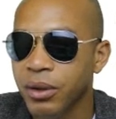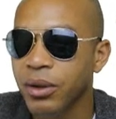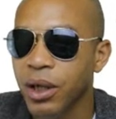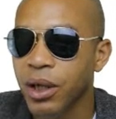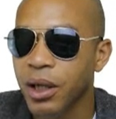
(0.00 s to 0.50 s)

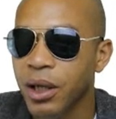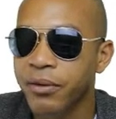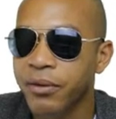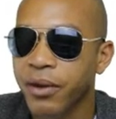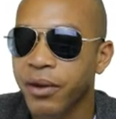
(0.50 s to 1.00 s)
you know, how to
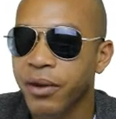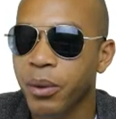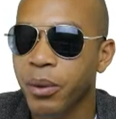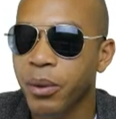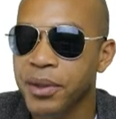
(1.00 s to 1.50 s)
develop a
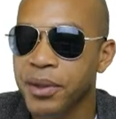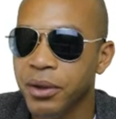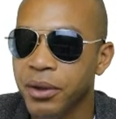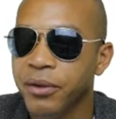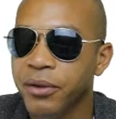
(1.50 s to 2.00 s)
website, how
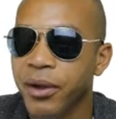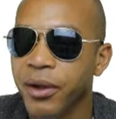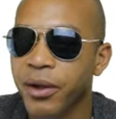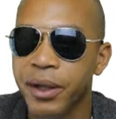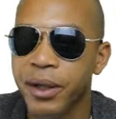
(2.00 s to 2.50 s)
to develop
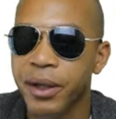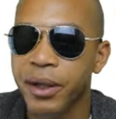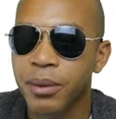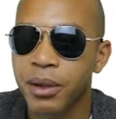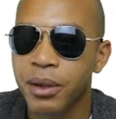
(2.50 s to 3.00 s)
a
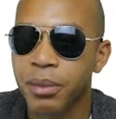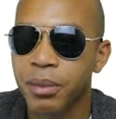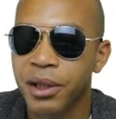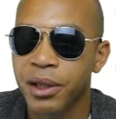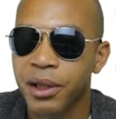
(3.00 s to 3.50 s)
HTML
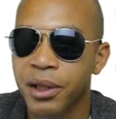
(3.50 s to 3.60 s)
page,